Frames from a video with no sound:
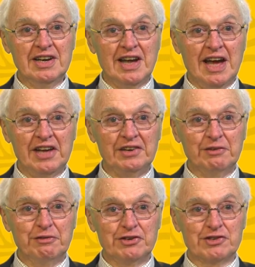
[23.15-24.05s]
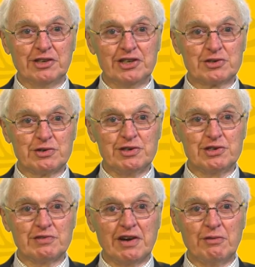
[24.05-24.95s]
had official histories
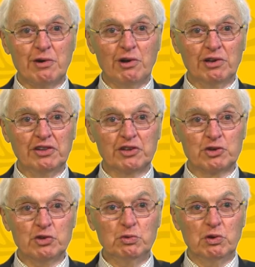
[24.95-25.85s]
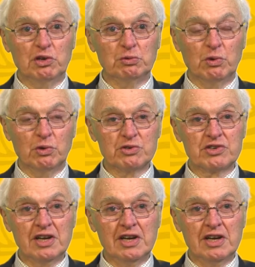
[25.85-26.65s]
of our role in the two world wars,